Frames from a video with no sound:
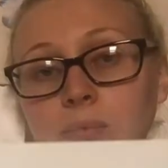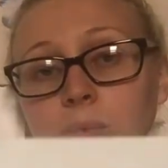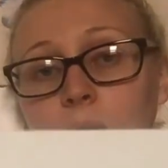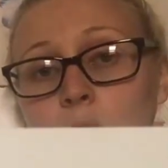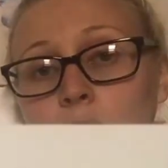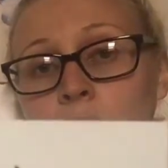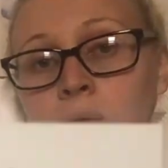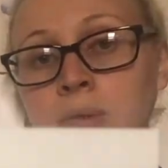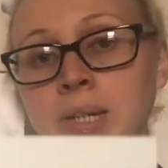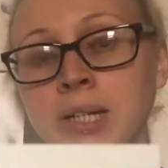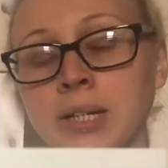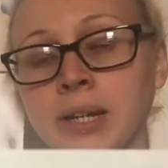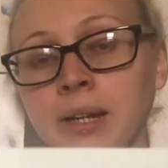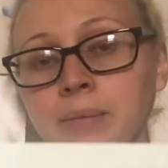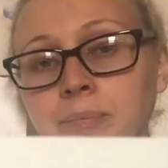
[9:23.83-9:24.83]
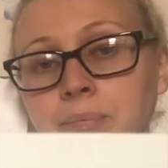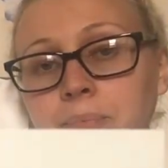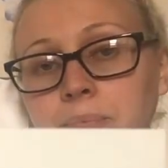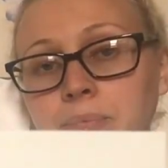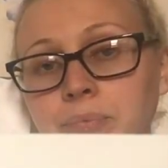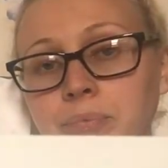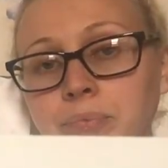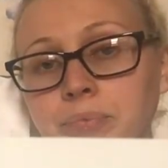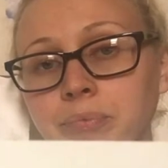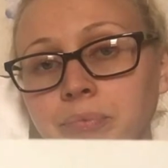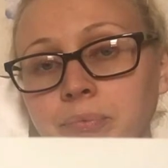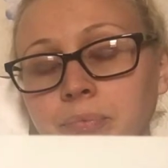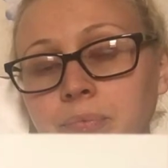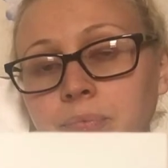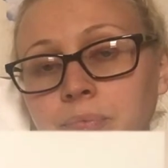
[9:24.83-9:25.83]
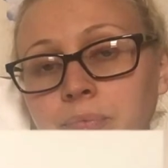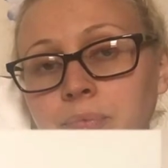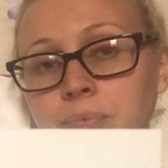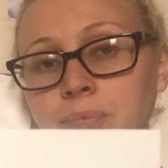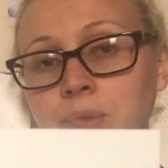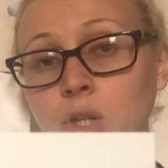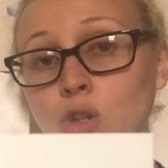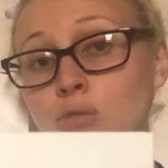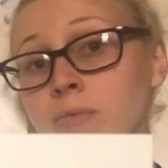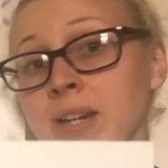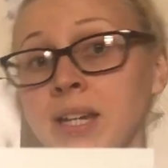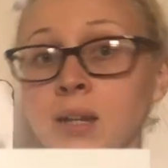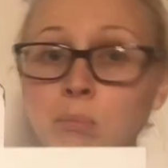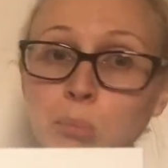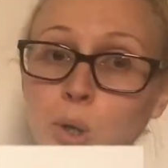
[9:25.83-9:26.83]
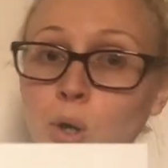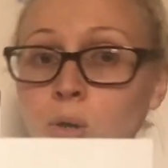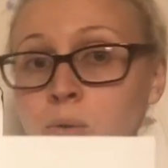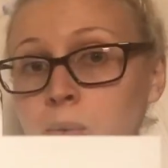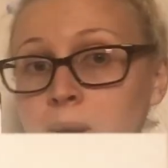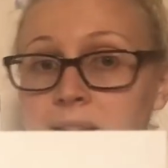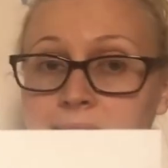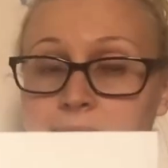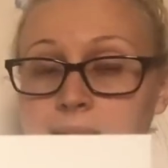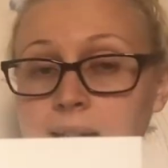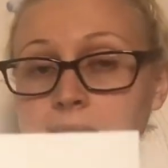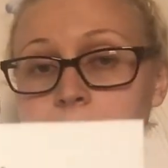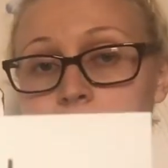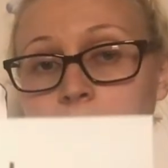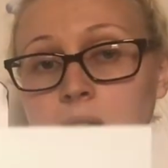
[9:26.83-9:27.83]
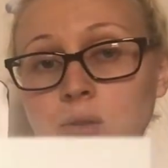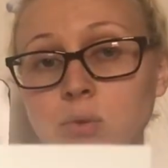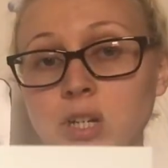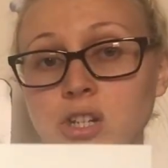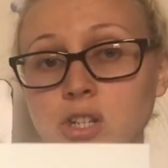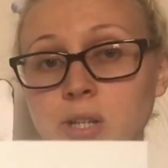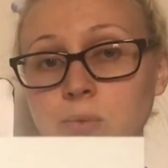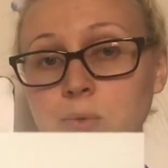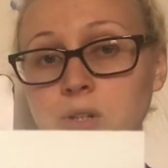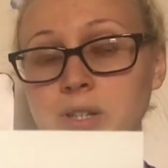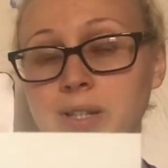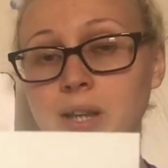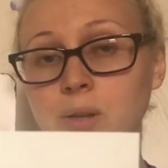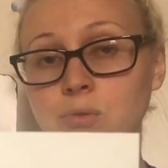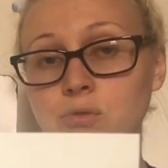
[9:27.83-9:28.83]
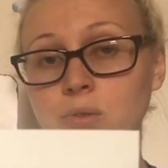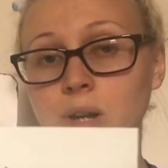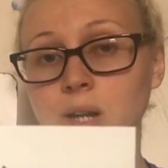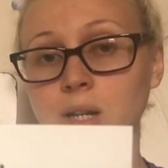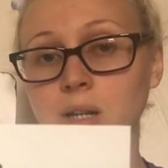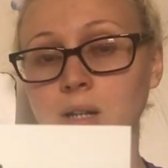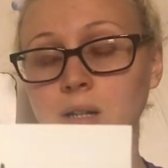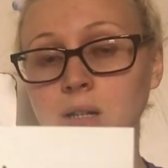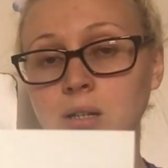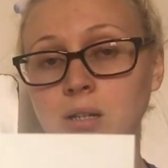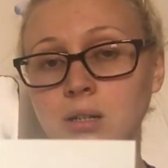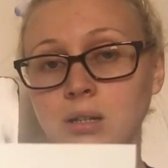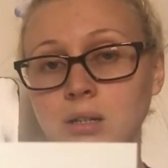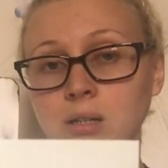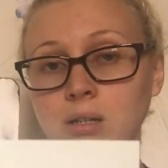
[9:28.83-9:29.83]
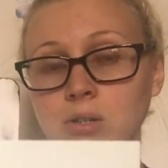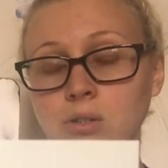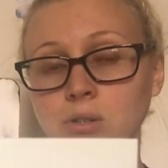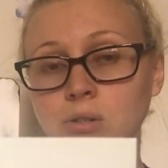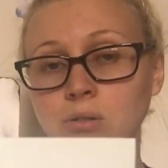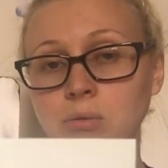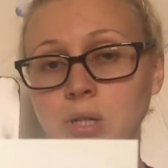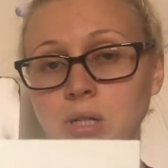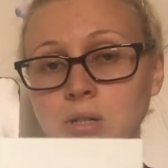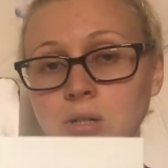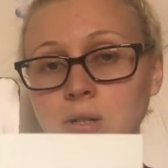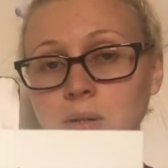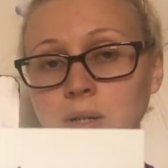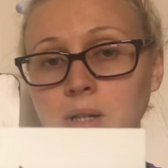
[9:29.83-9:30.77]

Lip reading: You read it. You can read it both ways to decide which one sounds right. It's a good way to do